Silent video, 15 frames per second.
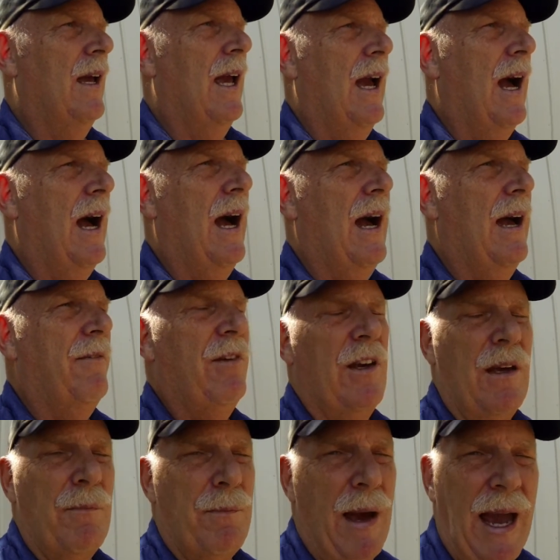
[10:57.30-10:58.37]
If you
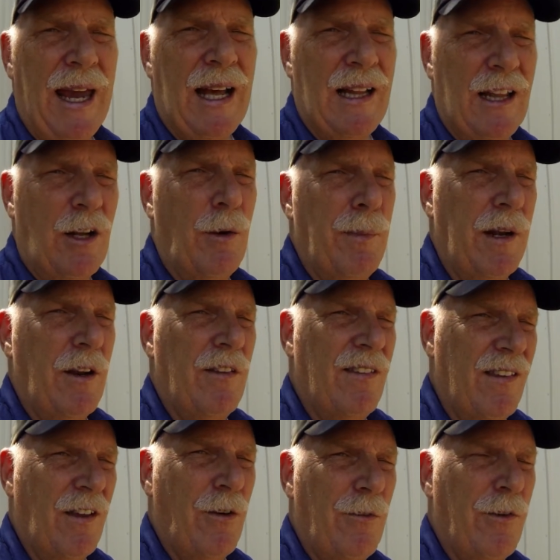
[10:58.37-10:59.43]
can buy a little bit of
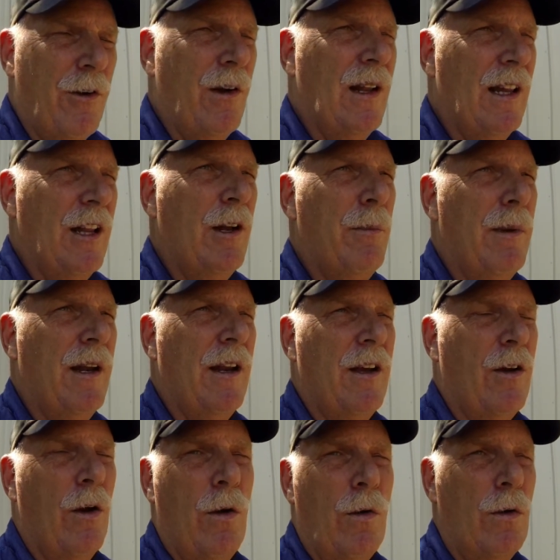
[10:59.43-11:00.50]
silver, a little bit of
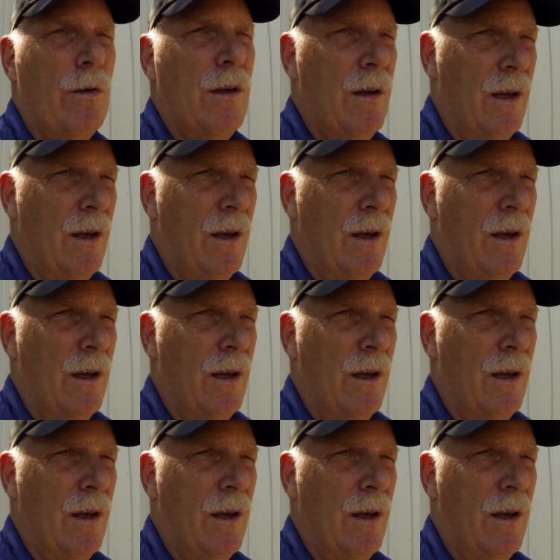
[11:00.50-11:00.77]
gold,